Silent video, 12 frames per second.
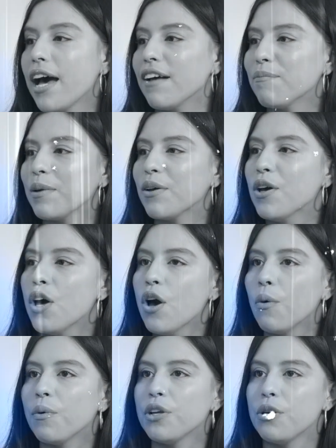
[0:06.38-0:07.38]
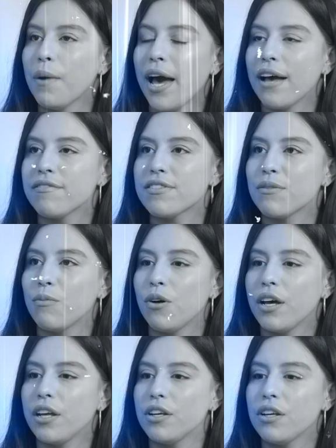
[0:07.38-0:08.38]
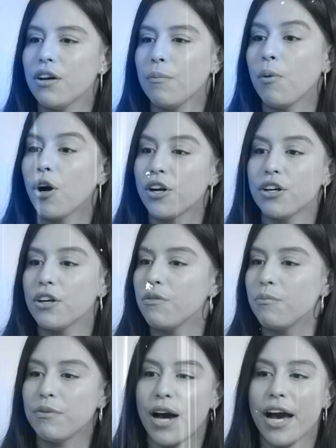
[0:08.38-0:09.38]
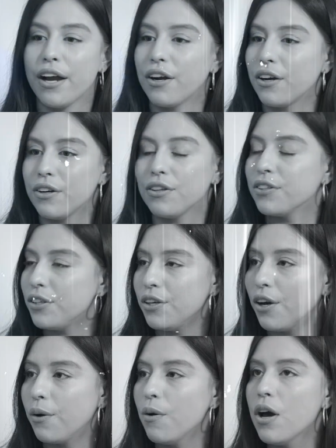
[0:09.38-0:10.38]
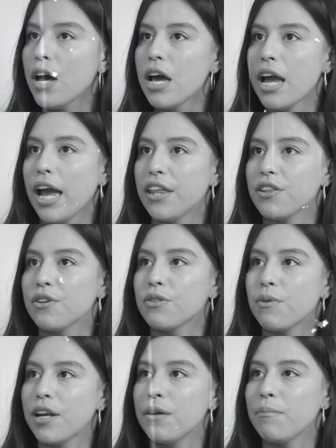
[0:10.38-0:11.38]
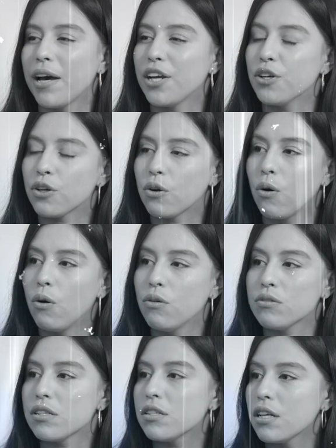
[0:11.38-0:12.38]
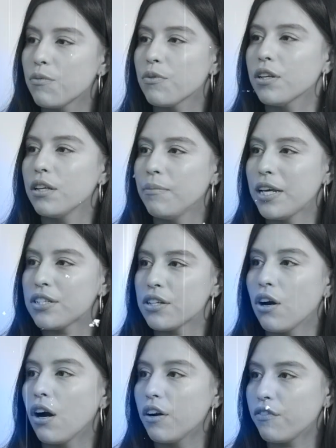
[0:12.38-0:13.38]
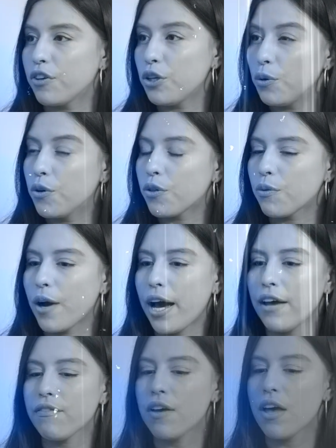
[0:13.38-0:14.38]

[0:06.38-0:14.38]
have, but when you have someone, a partner, guy or girl, and they're threatened by your goals, it really makes it hard for you to thrive.